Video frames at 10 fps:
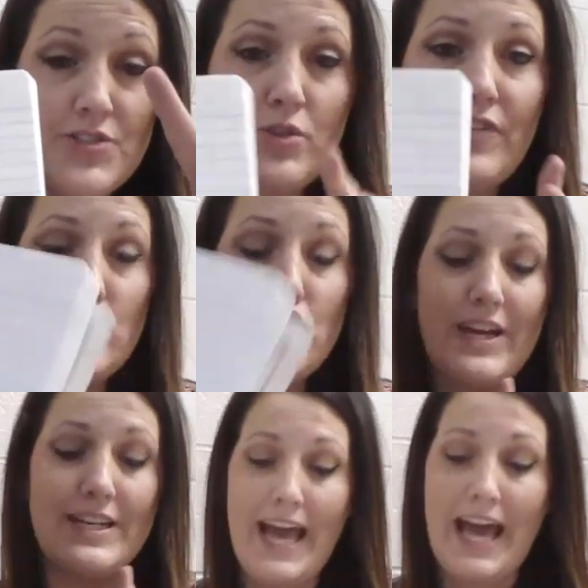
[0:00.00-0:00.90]
So if I
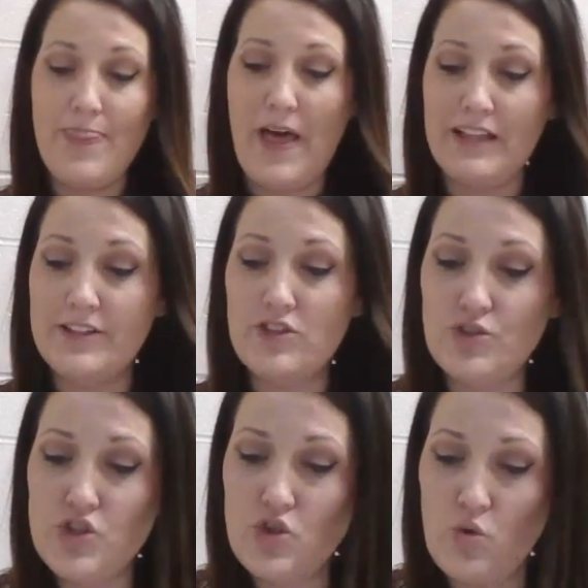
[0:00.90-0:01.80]
tried to add that
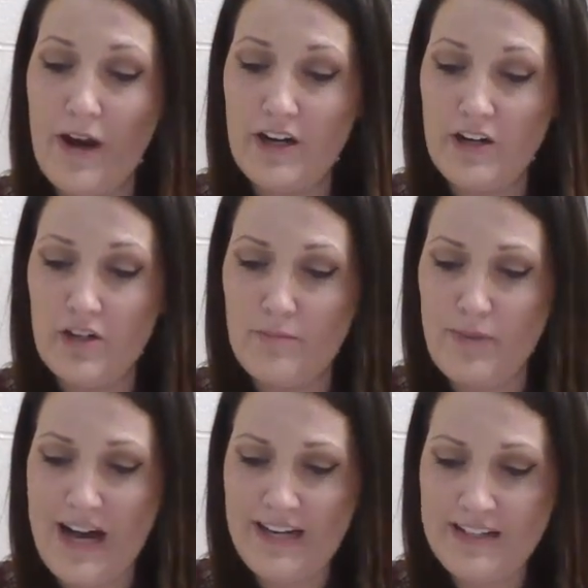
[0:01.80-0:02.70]
little square
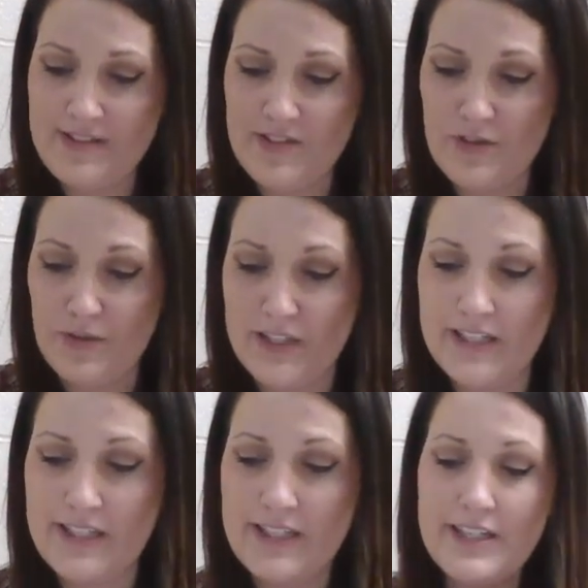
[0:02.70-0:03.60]
box to
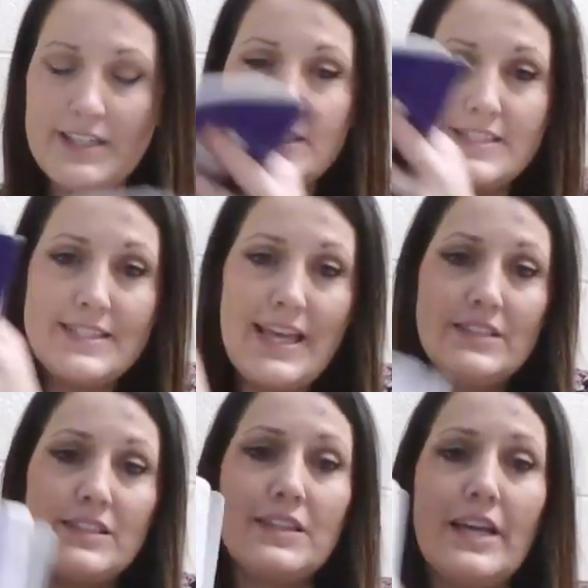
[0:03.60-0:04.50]
it, does
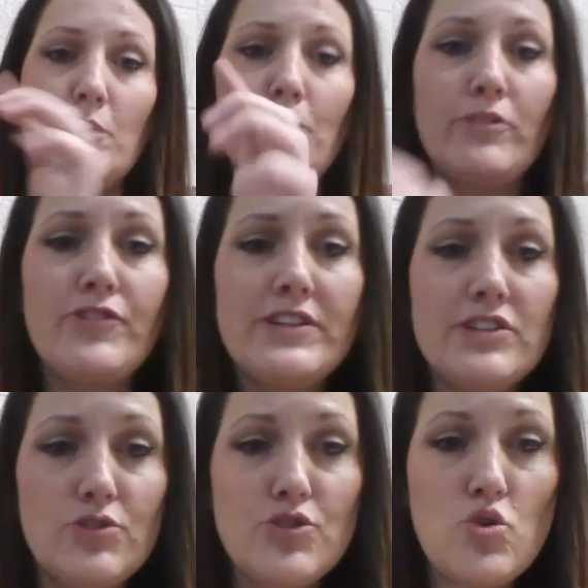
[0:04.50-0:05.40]
that look like a perfect
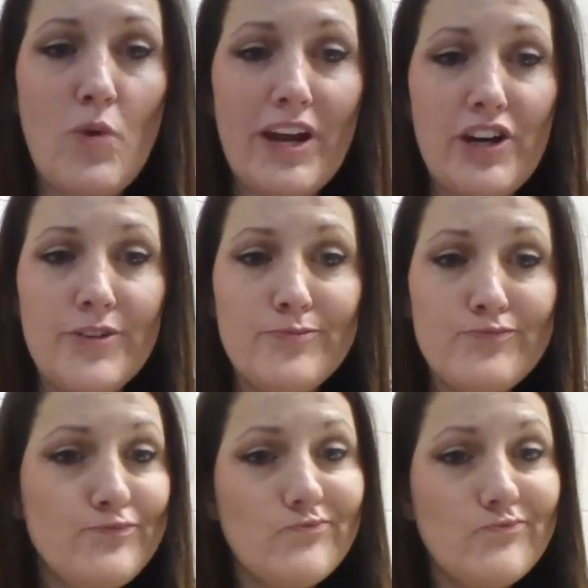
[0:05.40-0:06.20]
little square?